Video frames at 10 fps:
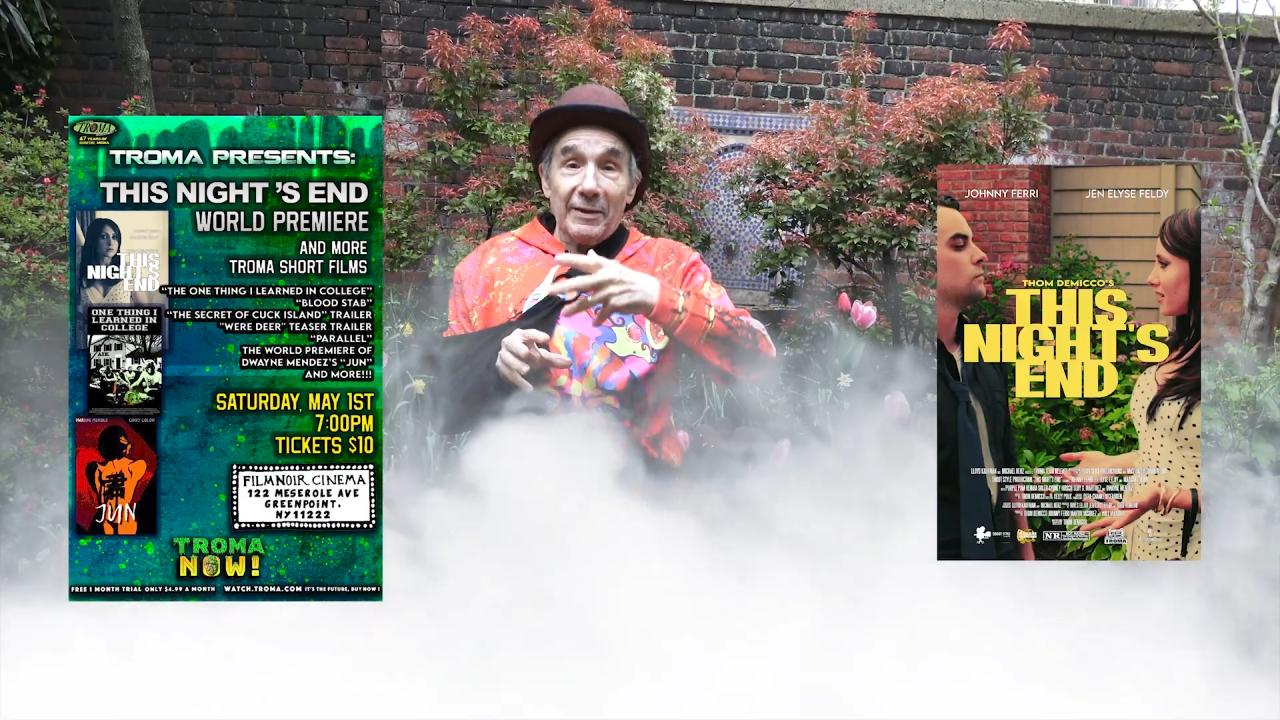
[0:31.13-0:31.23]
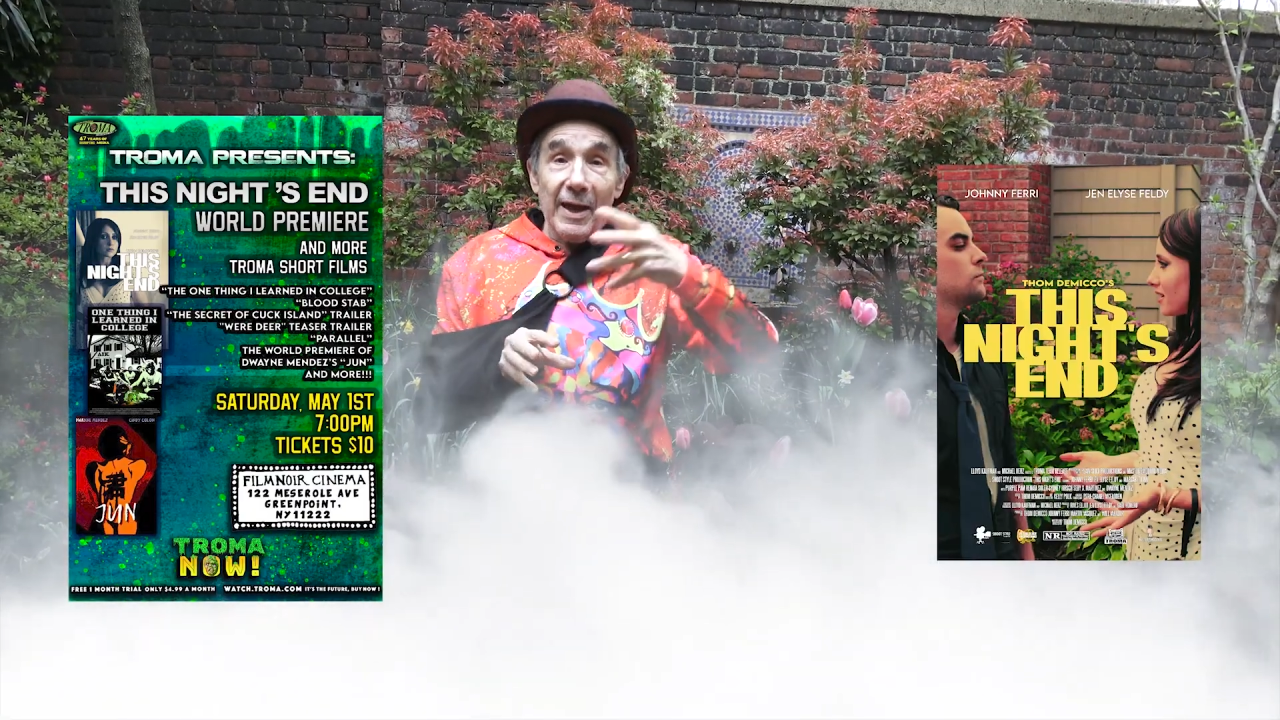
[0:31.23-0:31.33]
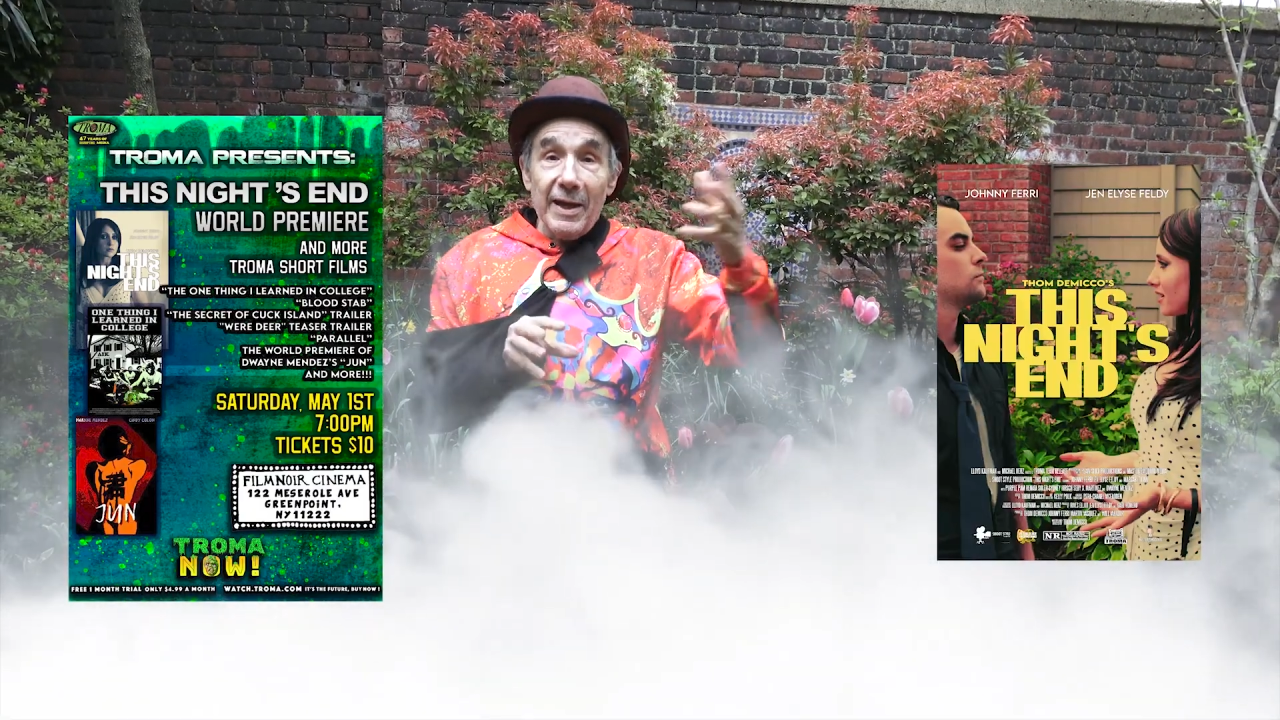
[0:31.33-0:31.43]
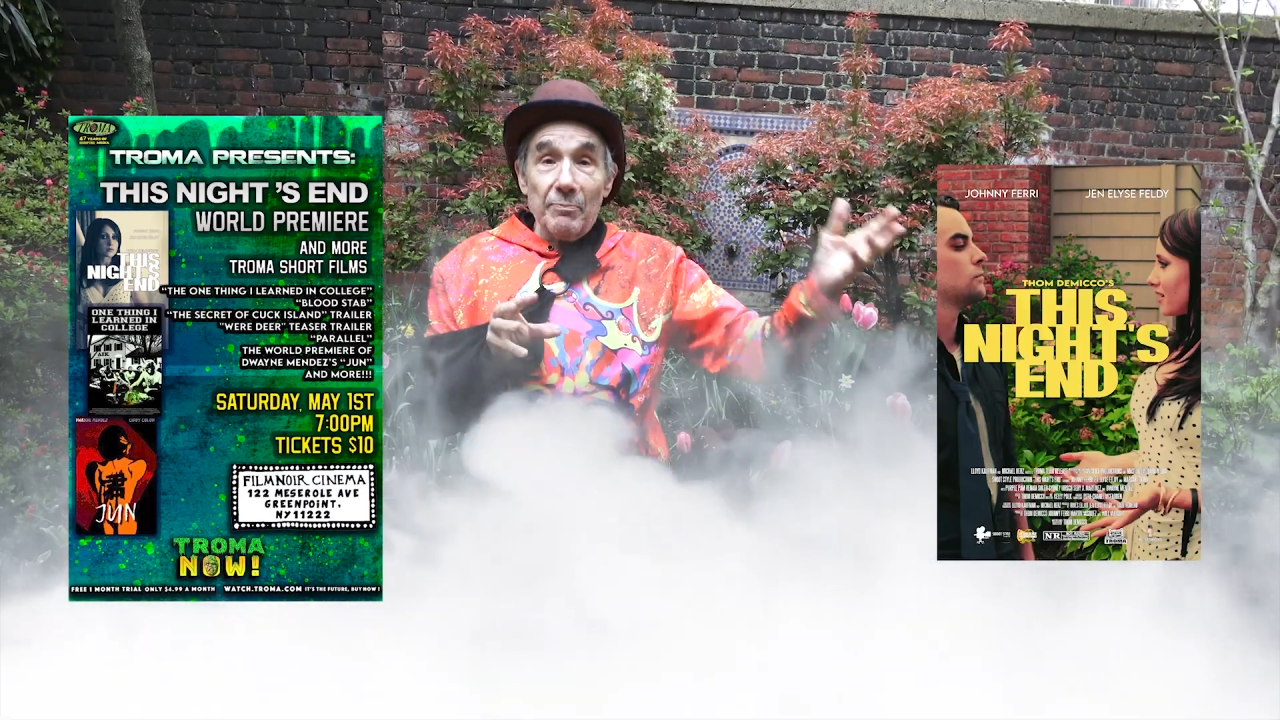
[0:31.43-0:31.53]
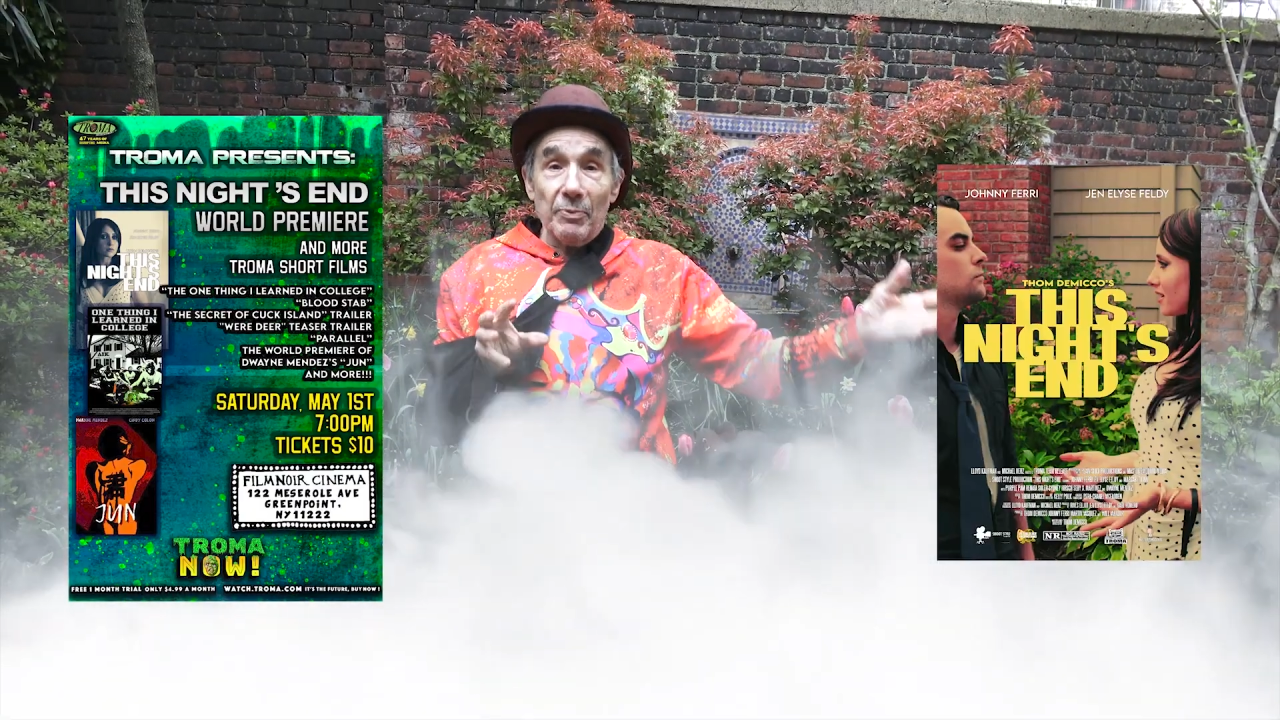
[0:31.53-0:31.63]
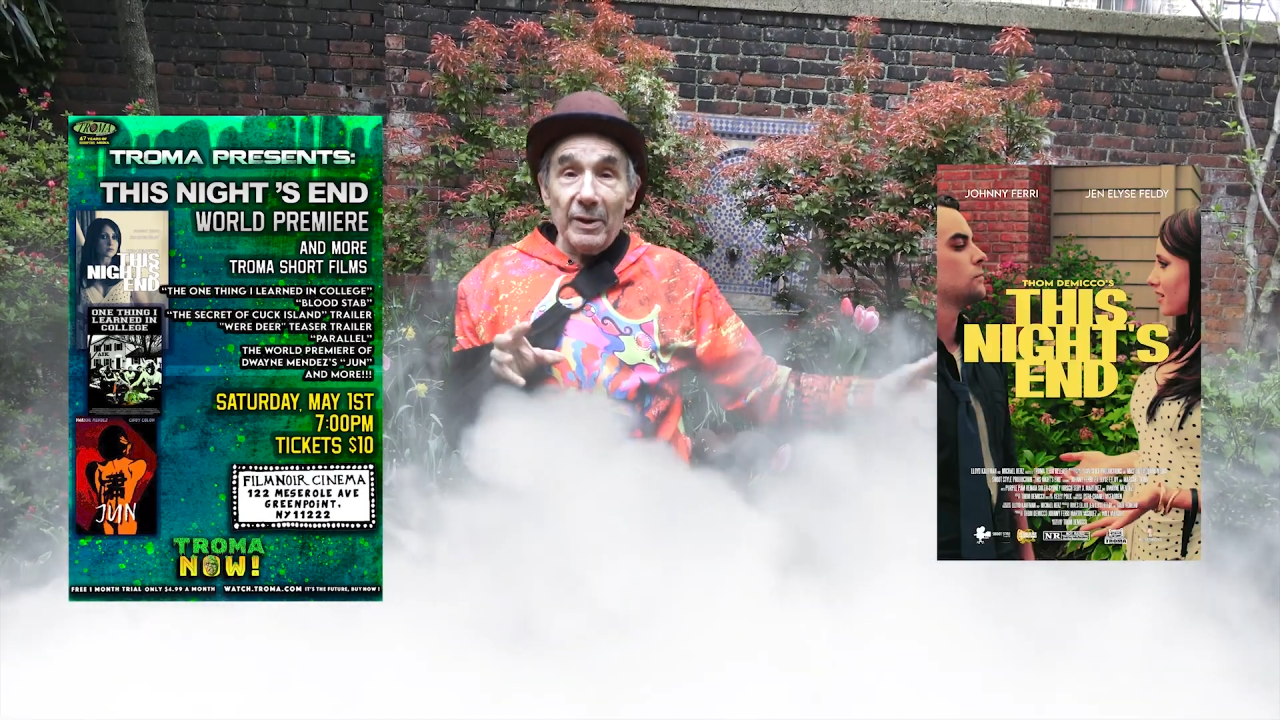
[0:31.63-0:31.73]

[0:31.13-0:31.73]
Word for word: Gabe